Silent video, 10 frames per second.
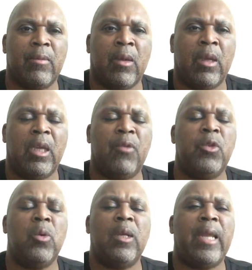If
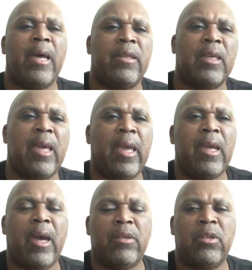you allow the
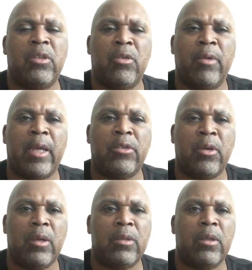chaos to direct
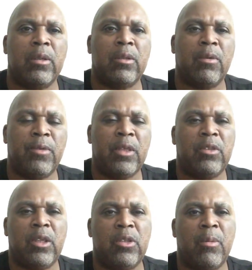your vision
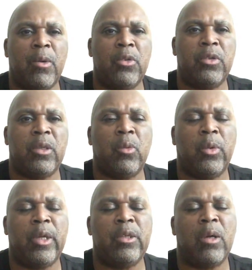and your motion and
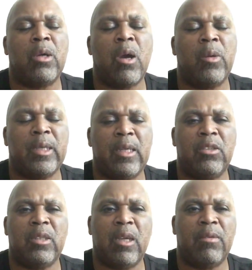where you're going each
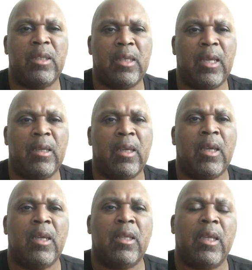and every day,
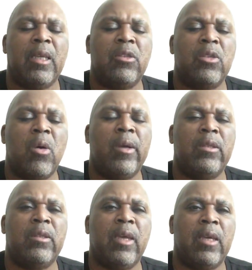it's going to
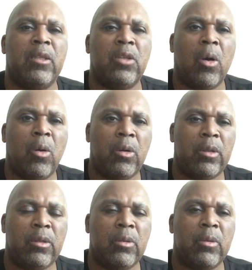take a toll on you.